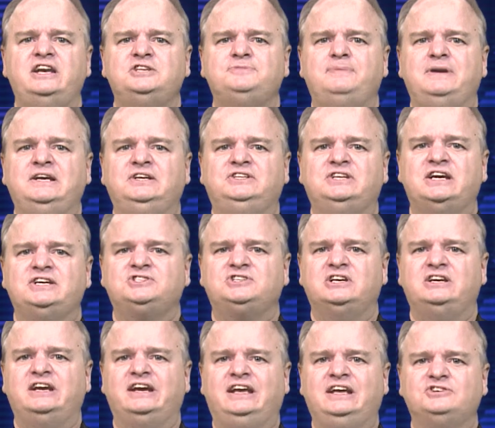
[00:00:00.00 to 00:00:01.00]
is being
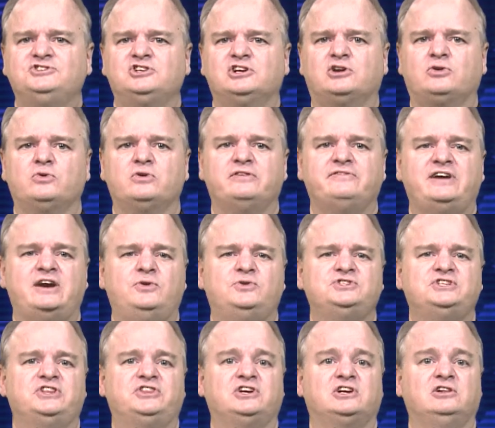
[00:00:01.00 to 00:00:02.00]
tested against the
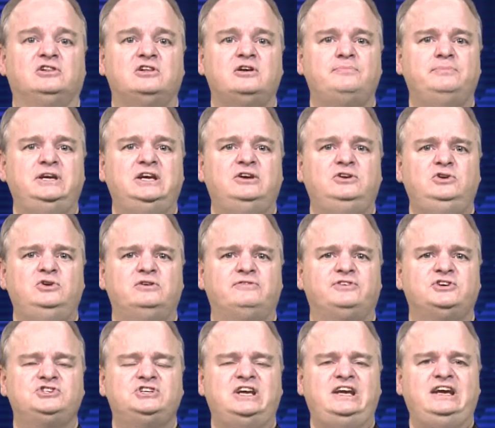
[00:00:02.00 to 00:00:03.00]
coronavirus at the Columbia
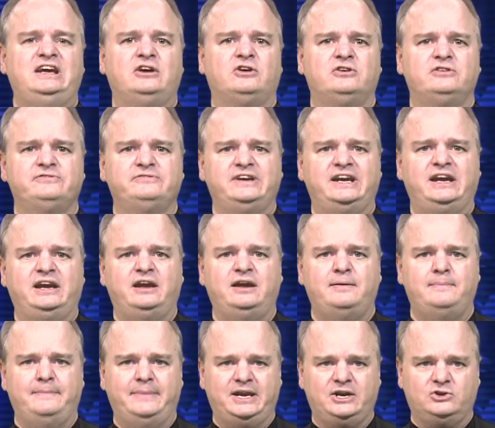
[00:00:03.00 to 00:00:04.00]
University Irving
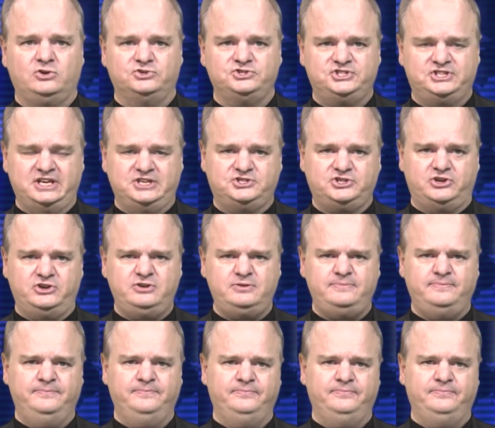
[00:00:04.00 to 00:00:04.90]
Medical Center.